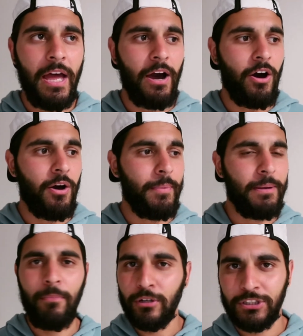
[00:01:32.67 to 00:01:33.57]
and
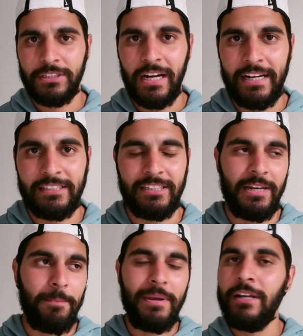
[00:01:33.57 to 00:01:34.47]
merchandise
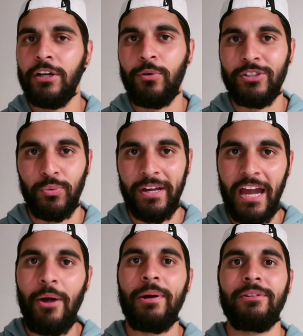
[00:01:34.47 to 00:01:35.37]
and meet and greets with
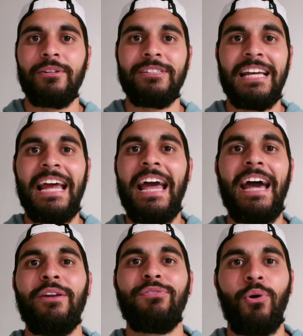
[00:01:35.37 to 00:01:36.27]
characters,
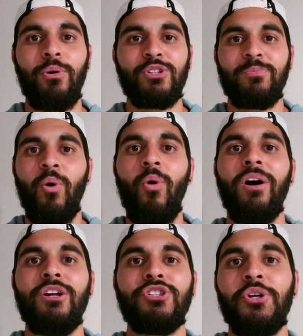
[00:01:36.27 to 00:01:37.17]
and of course Moana